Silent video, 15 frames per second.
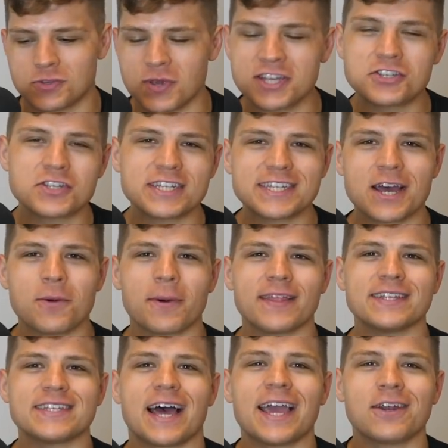So as you can tell by
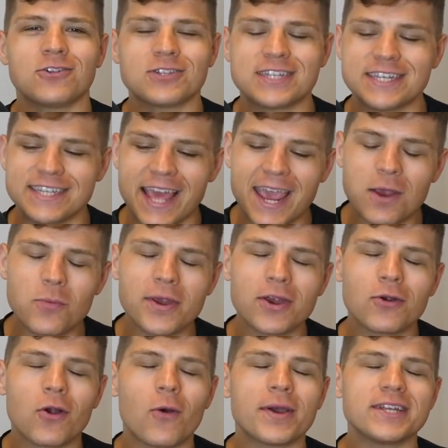the title, today we
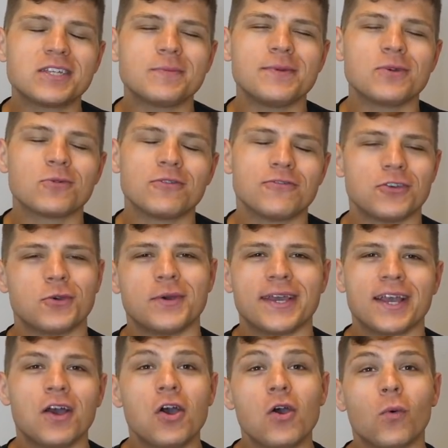are going to be
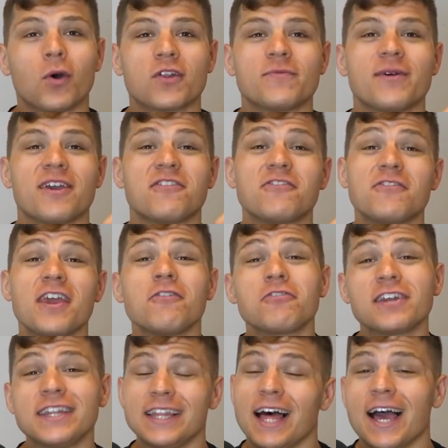reviewing one of my
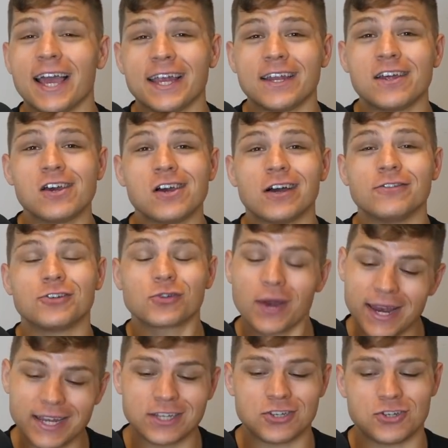favorite line of
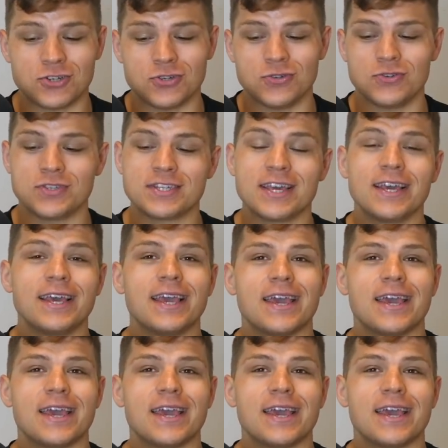training shoes,